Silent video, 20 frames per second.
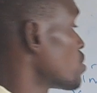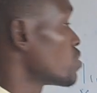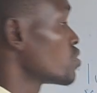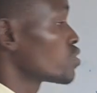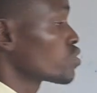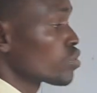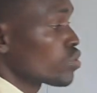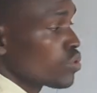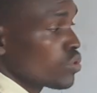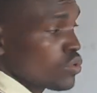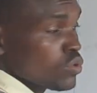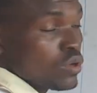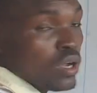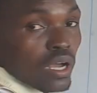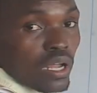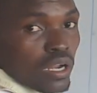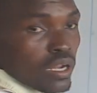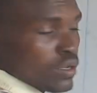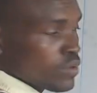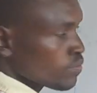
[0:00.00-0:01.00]
So you
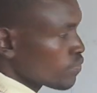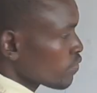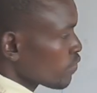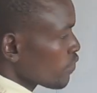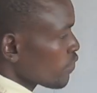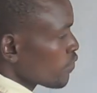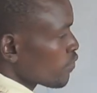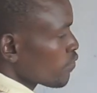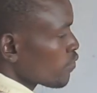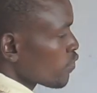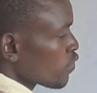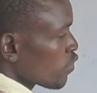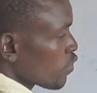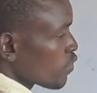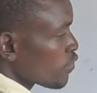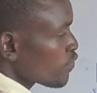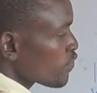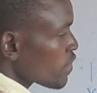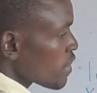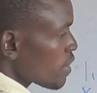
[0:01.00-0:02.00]
can
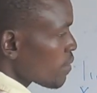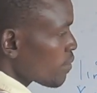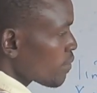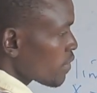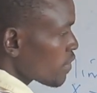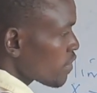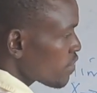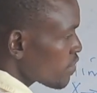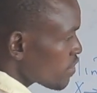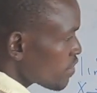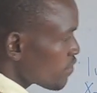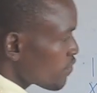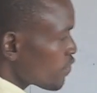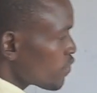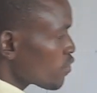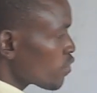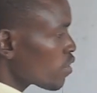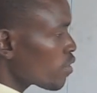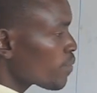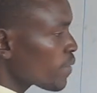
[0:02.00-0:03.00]
confirm, if you
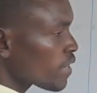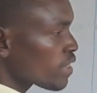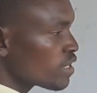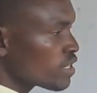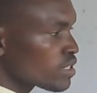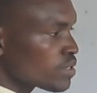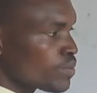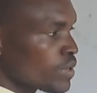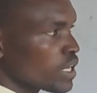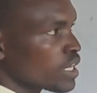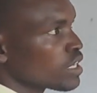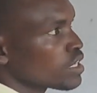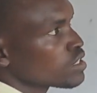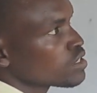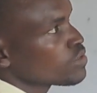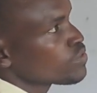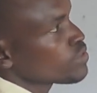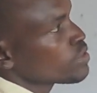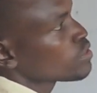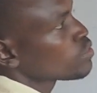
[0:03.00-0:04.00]
open this bracket,
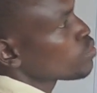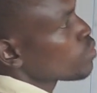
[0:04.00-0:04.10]
if it